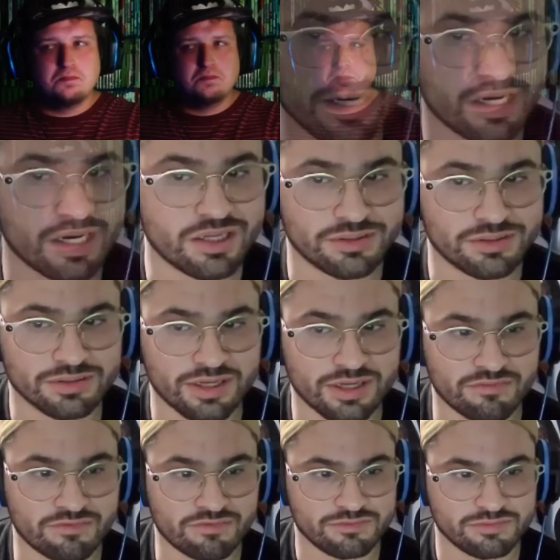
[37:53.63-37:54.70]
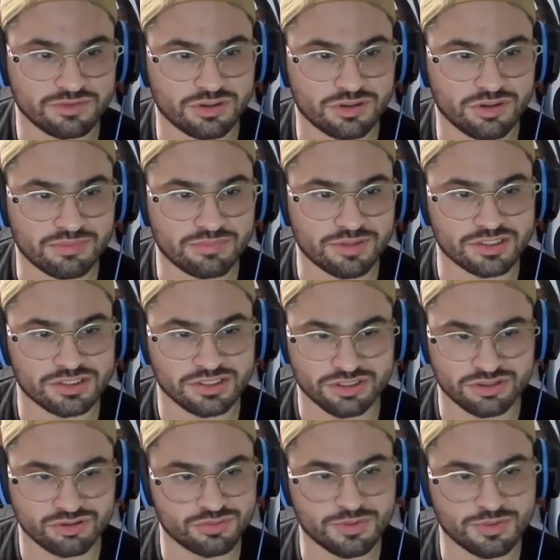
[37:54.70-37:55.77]
not have any pacing
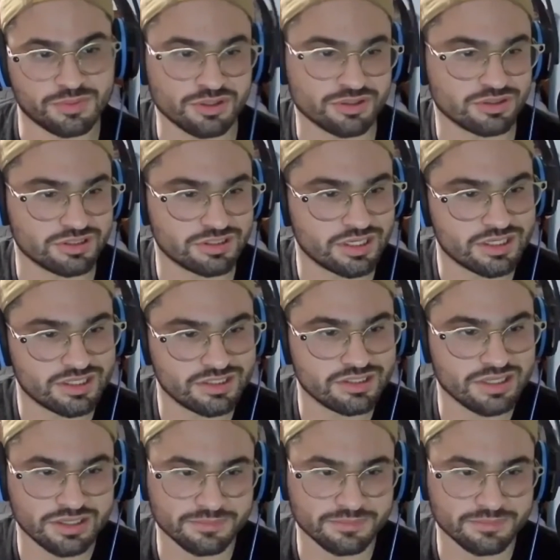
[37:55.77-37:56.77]
issues, but personally, I did. Yeah.